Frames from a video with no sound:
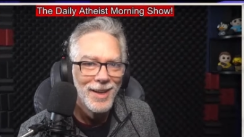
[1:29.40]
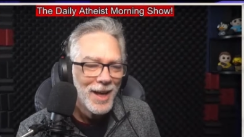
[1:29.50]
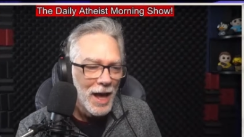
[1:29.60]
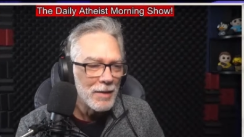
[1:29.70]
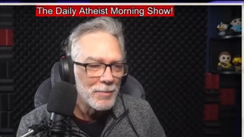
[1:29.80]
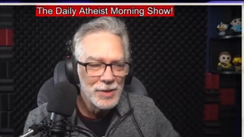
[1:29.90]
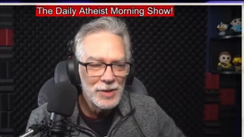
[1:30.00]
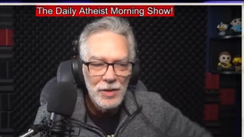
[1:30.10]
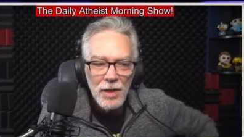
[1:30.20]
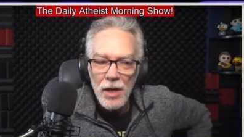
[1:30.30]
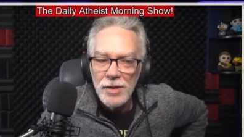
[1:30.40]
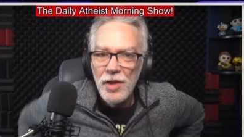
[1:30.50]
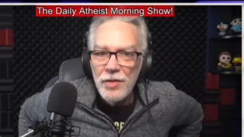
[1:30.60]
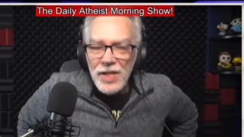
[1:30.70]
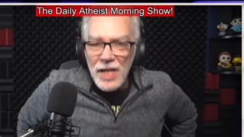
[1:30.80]
Uh, but yeah, so
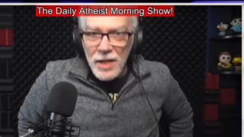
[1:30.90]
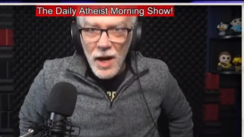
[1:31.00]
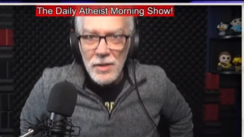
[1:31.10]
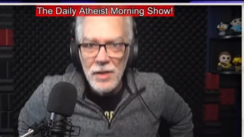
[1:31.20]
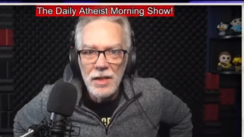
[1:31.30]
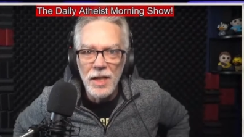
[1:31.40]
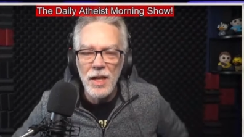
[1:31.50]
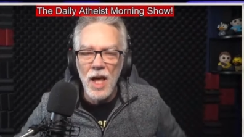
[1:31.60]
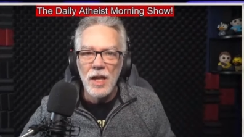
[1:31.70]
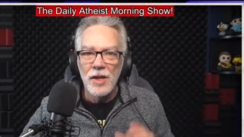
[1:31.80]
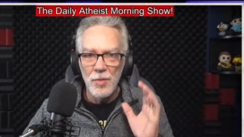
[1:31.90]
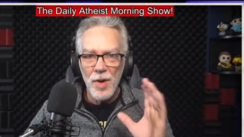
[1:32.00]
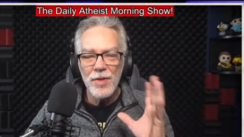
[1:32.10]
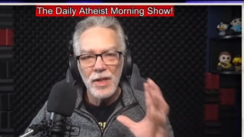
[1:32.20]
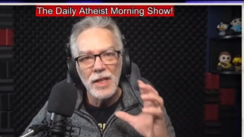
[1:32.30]
you've seen Constantine. You
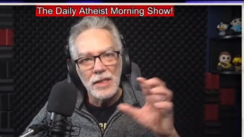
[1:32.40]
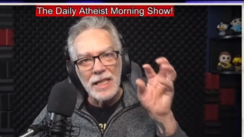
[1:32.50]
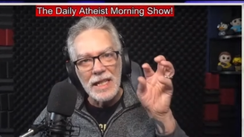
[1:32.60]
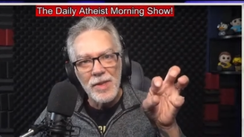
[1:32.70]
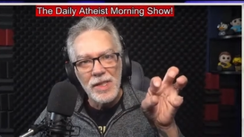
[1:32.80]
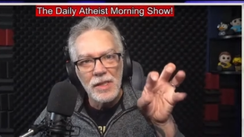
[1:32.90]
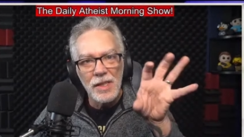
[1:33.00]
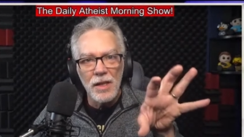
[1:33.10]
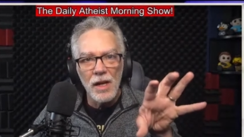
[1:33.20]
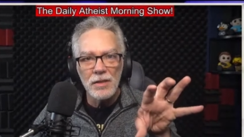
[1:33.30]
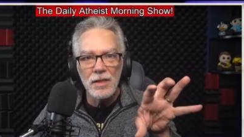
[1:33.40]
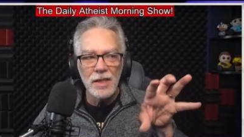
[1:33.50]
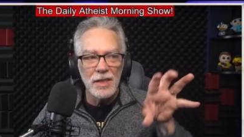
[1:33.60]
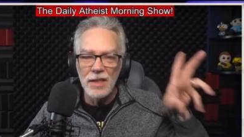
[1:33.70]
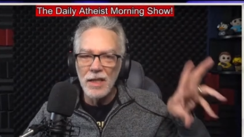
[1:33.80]
remember the little demons in
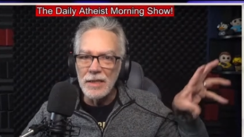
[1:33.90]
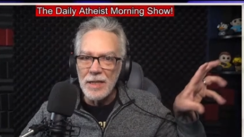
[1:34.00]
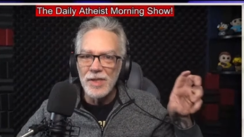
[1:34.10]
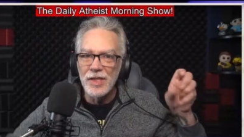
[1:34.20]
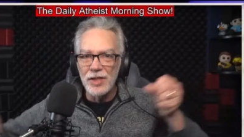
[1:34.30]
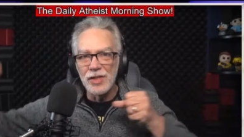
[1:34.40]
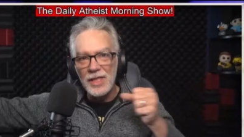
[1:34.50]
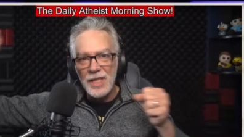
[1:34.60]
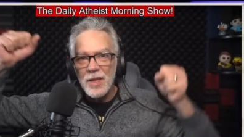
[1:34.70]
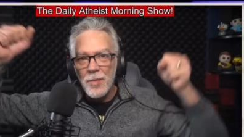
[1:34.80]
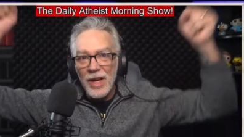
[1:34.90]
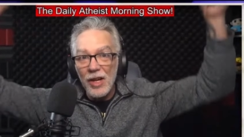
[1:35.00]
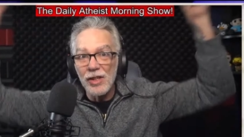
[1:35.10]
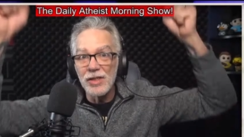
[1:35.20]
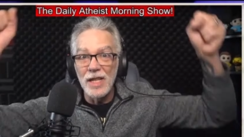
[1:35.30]
Constantine, the little demons that you'd see in the
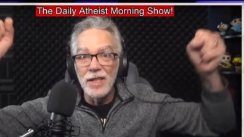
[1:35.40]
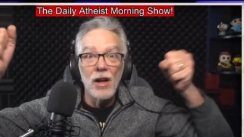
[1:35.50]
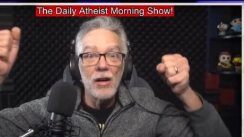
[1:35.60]
mirrors, and they'd get all